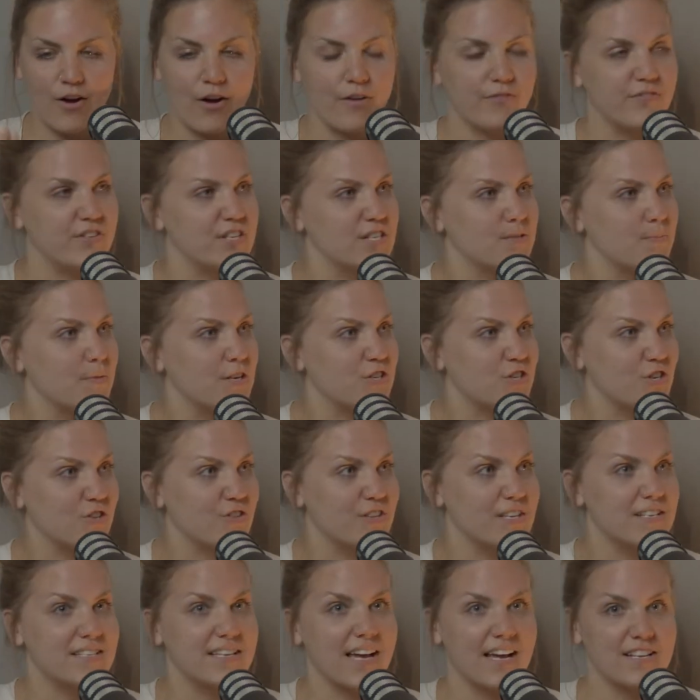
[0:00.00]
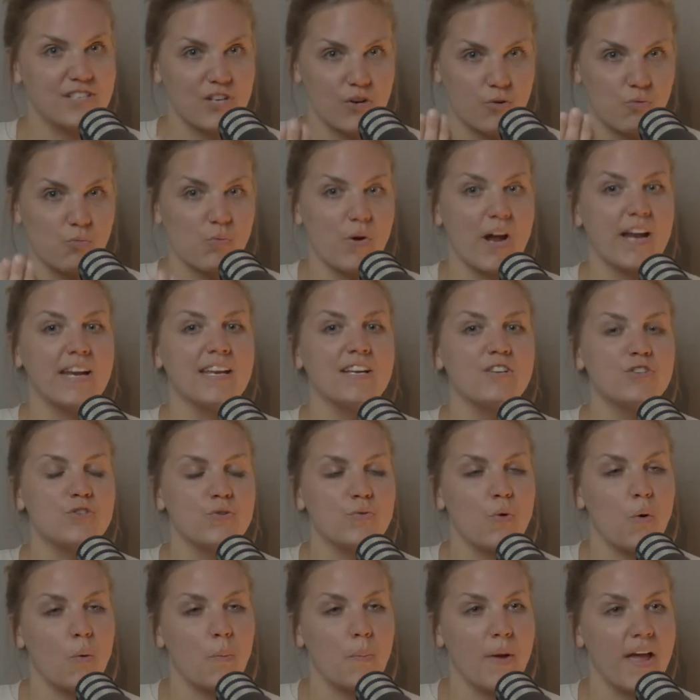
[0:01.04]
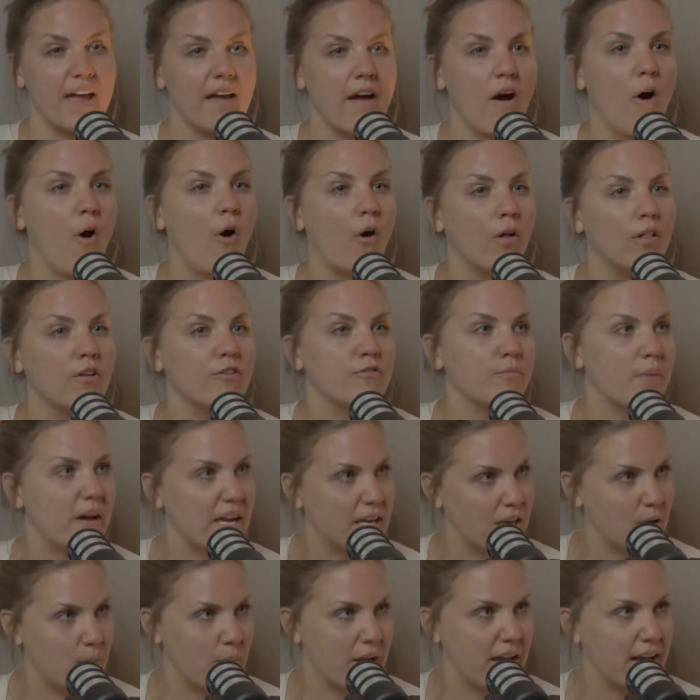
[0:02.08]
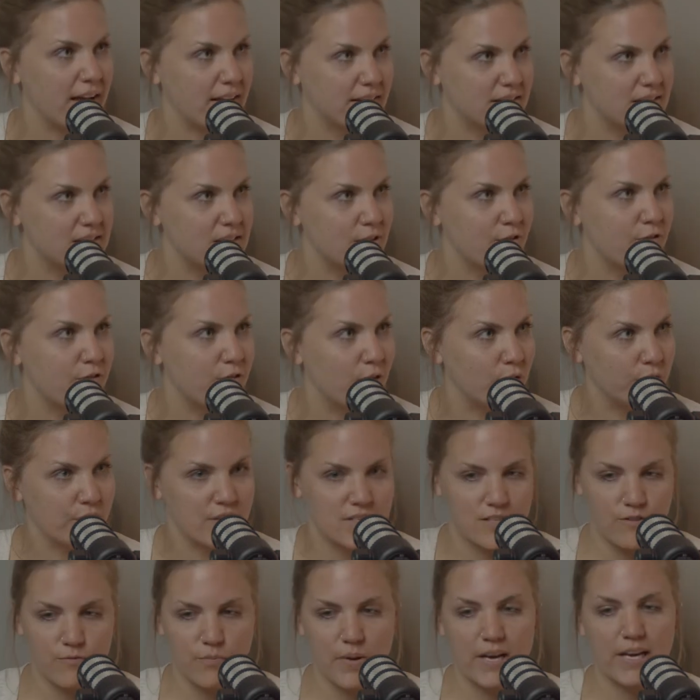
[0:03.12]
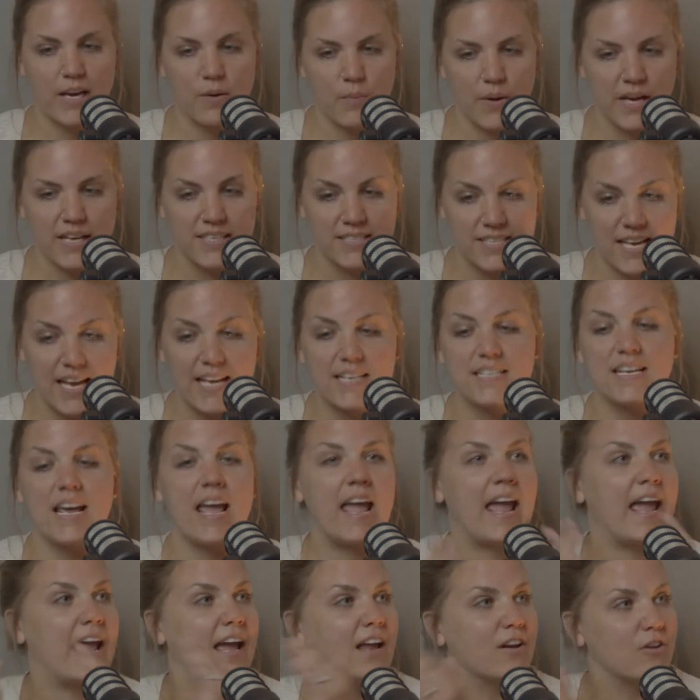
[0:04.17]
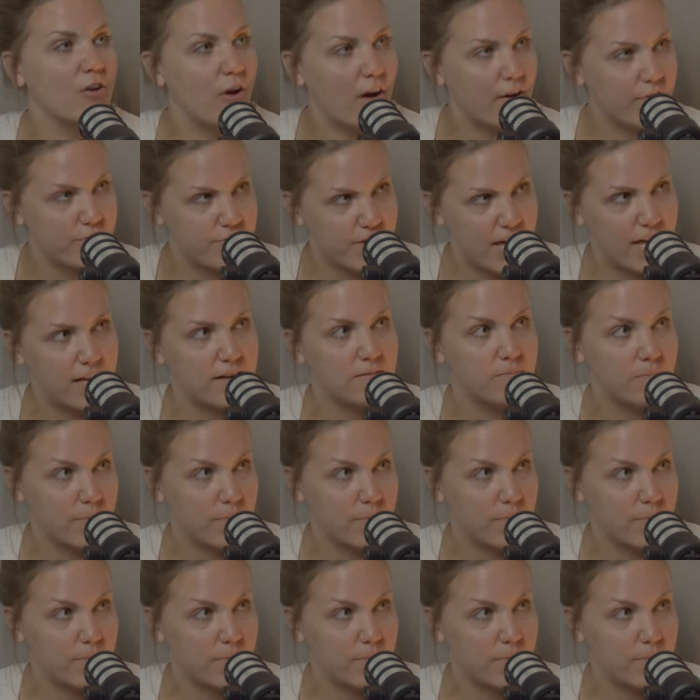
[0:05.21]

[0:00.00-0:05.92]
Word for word: off this mission. These guys are ready to obey all of my commands, the fullness mm-hmm. of my commands, and to hand off that